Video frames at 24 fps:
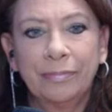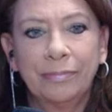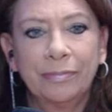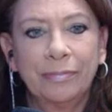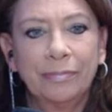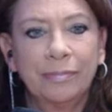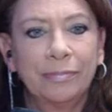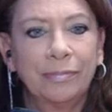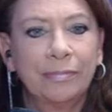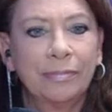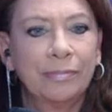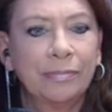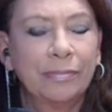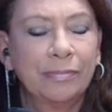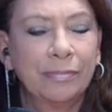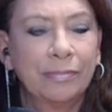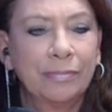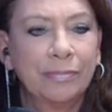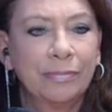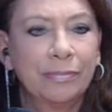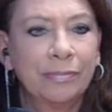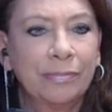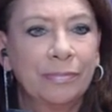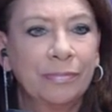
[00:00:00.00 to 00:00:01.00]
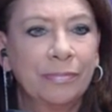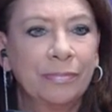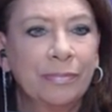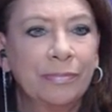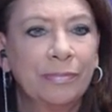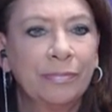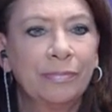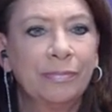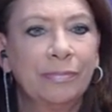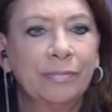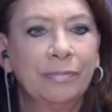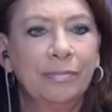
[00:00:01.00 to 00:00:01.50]

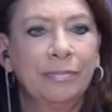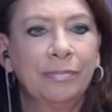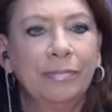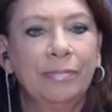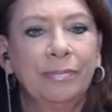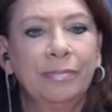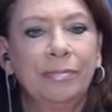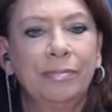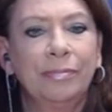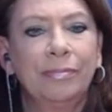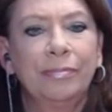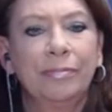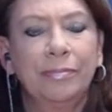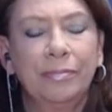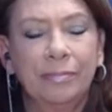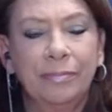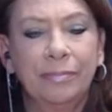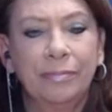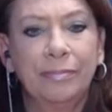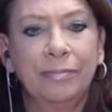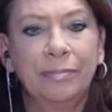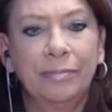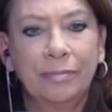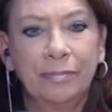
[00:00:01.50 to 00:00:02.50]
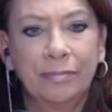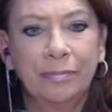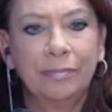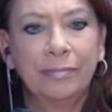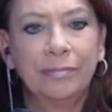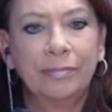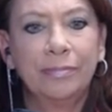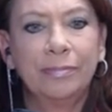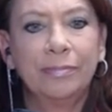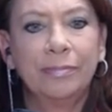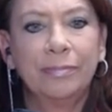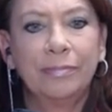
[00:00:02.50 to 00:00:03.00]

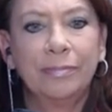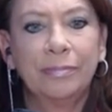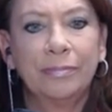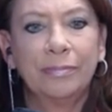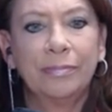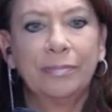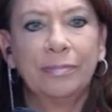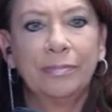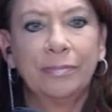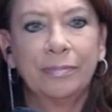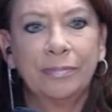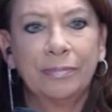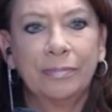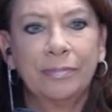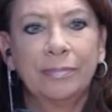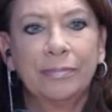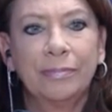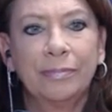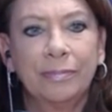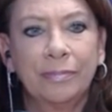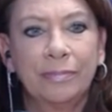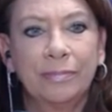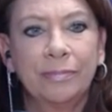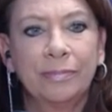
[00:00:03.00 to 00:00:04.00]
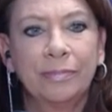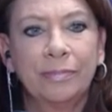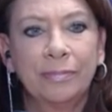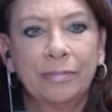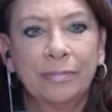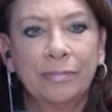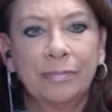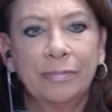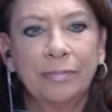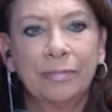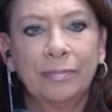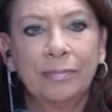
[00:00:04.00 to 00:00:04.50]

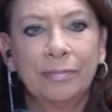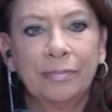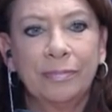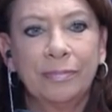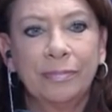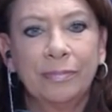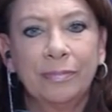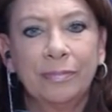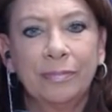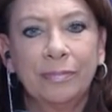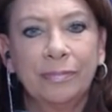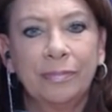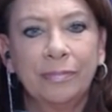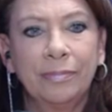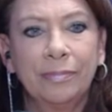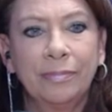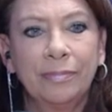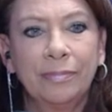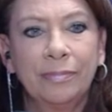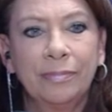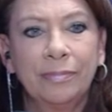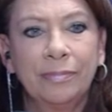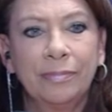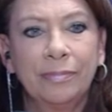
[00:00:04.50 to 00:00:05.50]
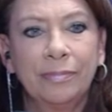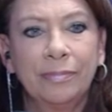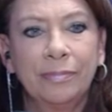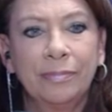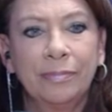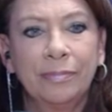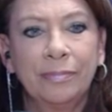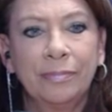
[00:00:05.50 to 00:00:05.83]
The person shown says nothing.